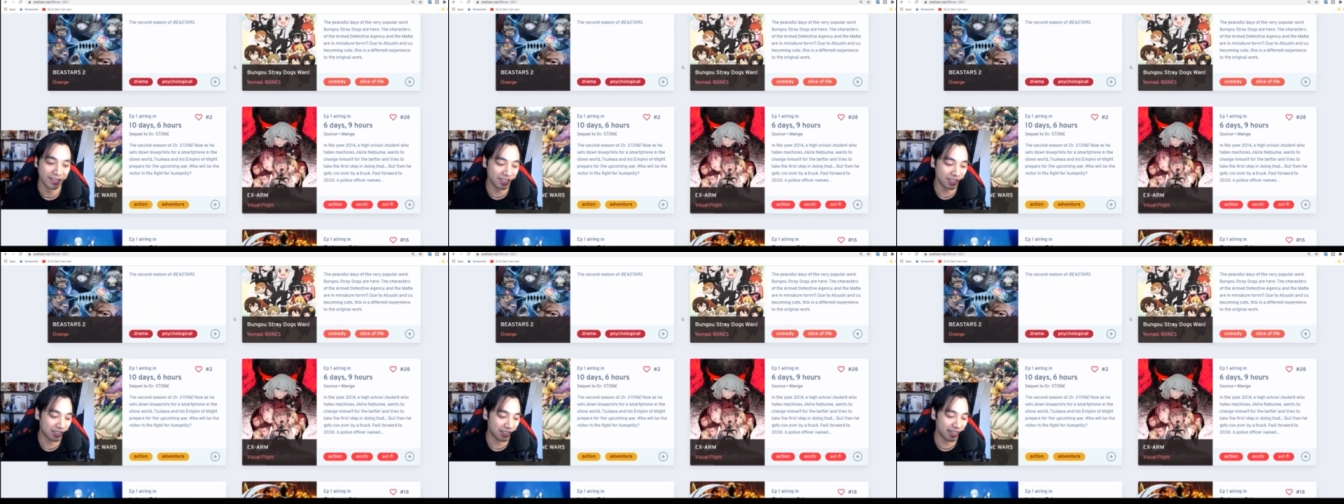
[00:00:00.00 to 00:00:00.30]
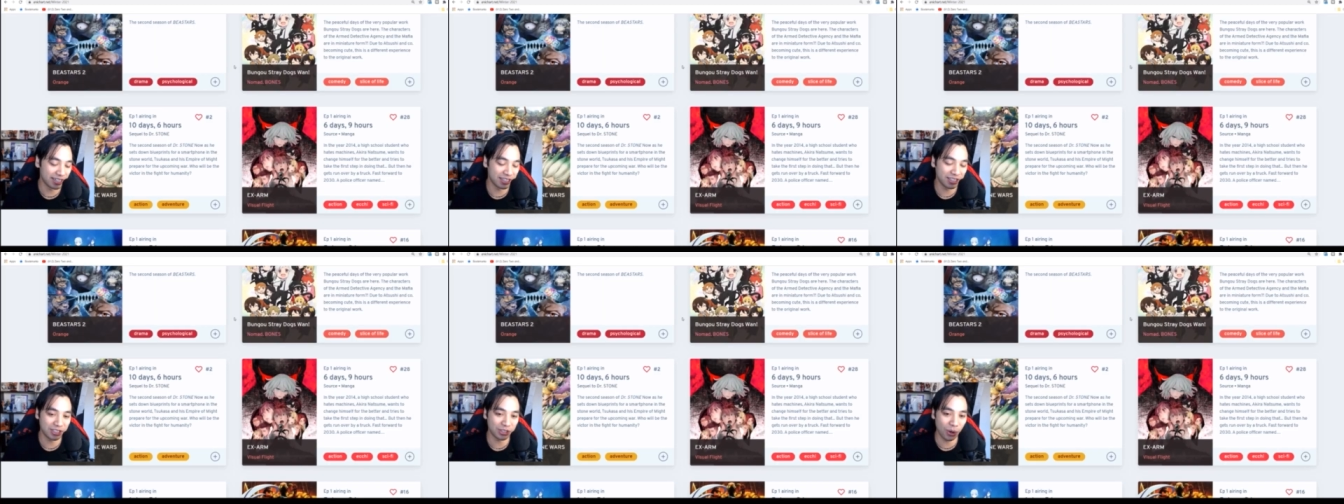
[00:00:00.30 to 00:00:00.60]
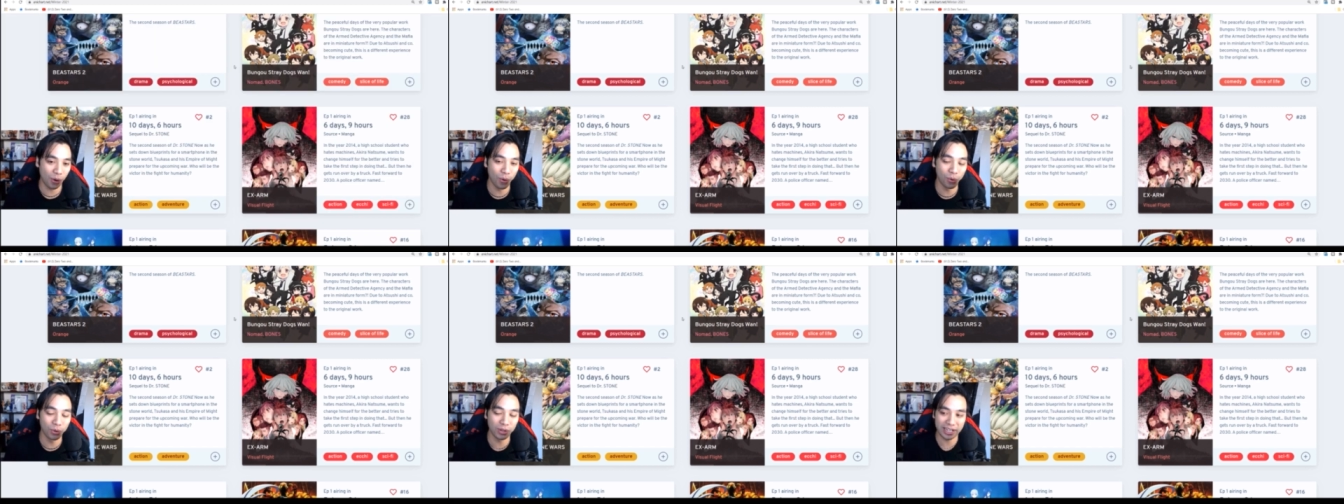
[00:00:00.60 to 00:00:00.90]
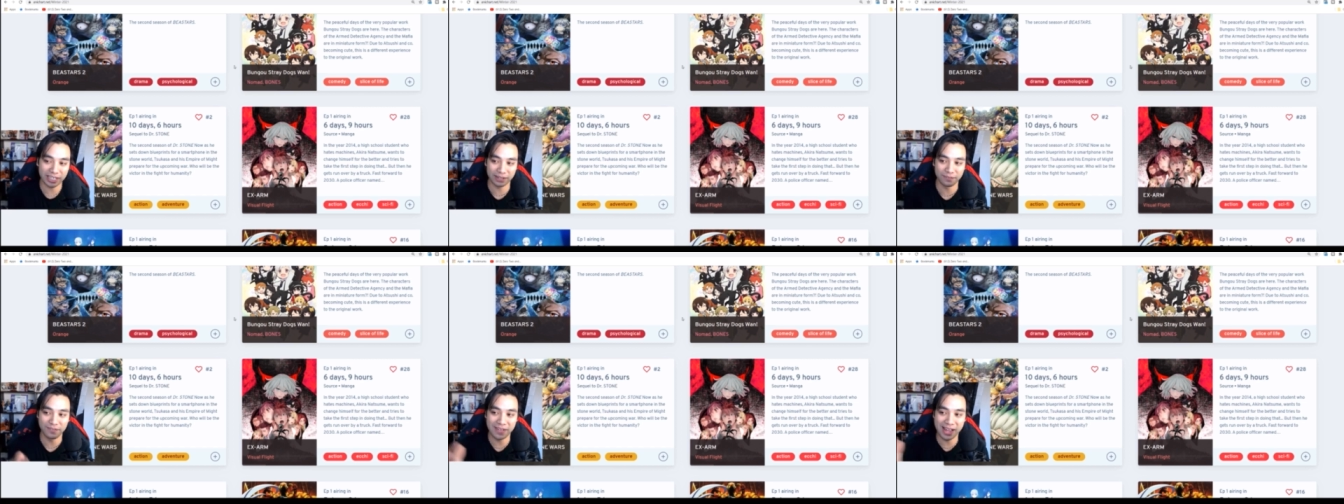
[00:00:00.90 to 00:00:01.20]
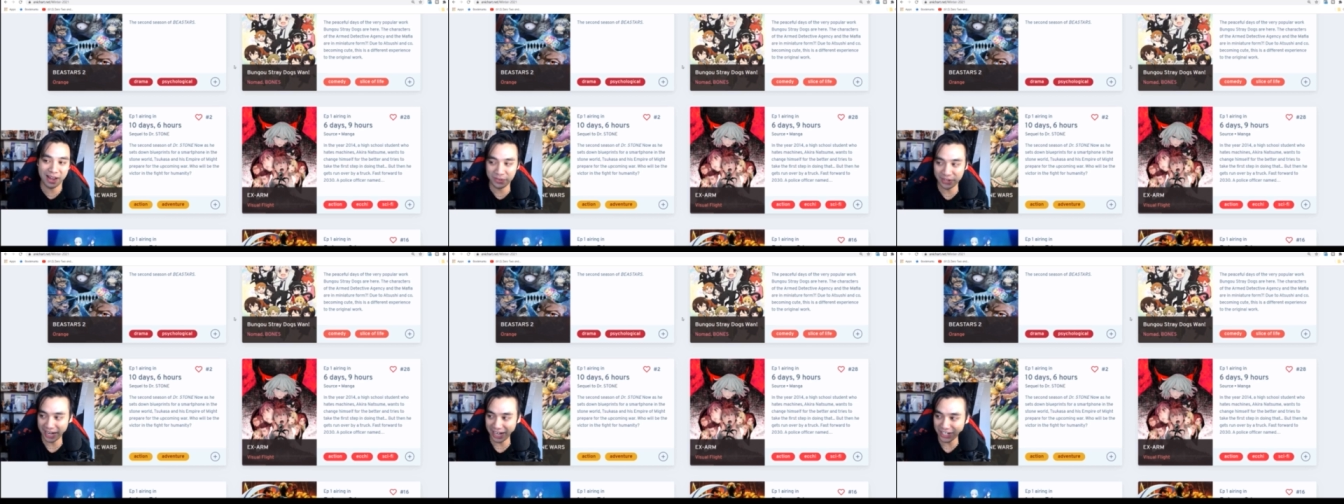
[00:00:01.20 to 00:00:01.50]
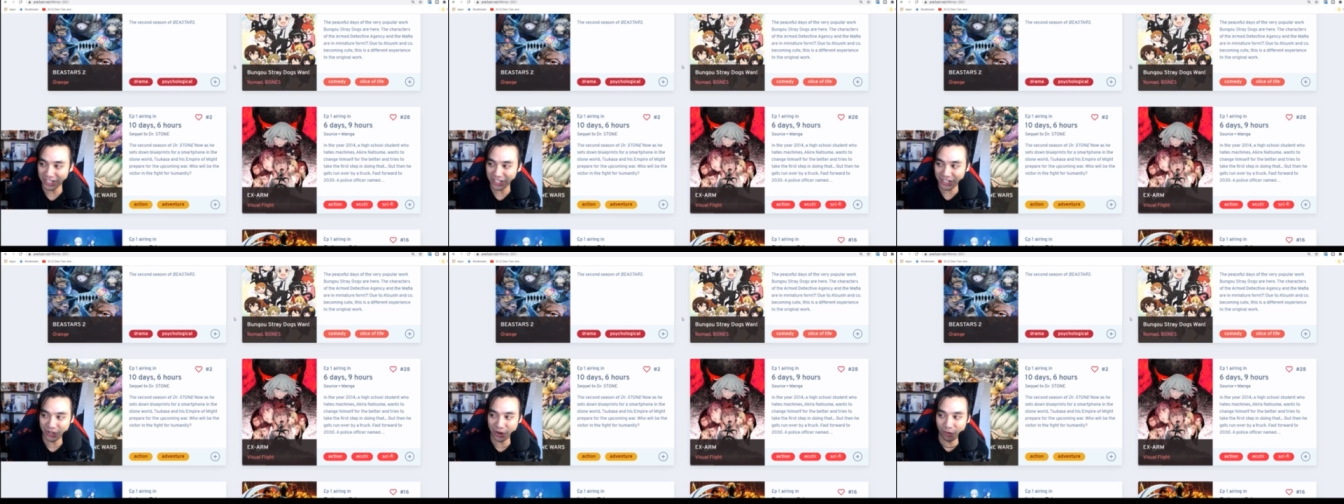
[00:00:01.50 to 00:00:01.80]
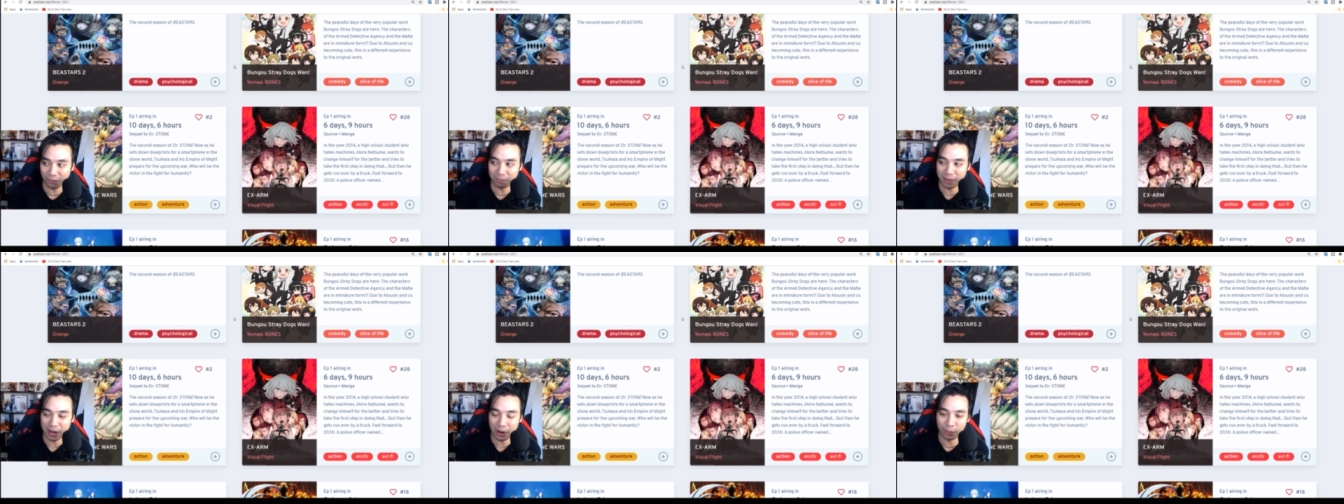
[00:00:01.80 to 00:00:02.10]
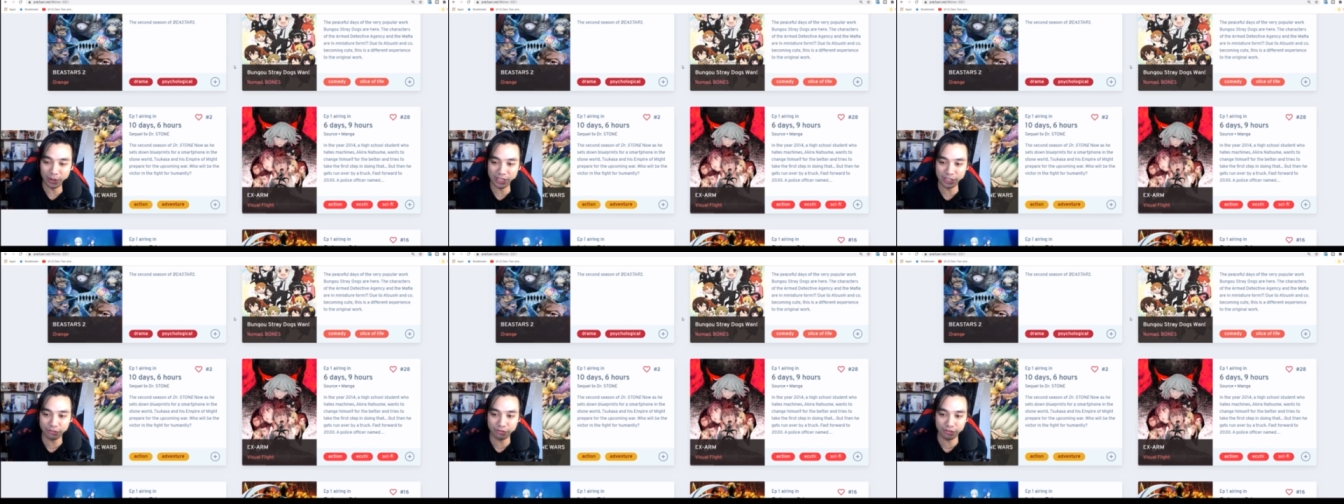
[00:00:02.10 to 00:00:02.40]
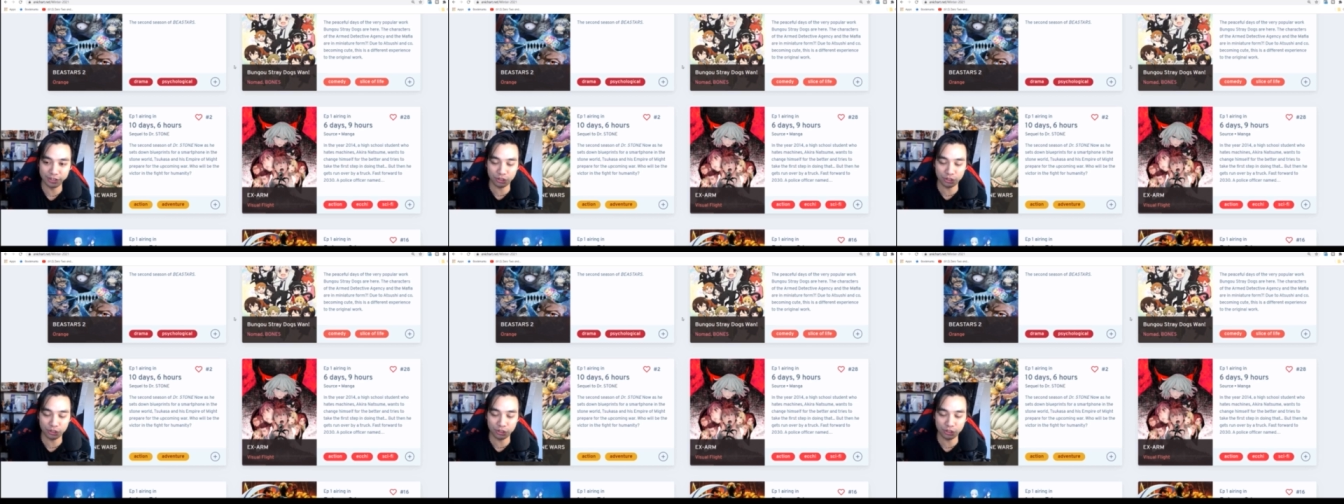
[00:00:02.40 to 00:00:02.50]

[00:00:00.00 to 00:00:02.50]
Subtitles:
is all like the foundation of my winter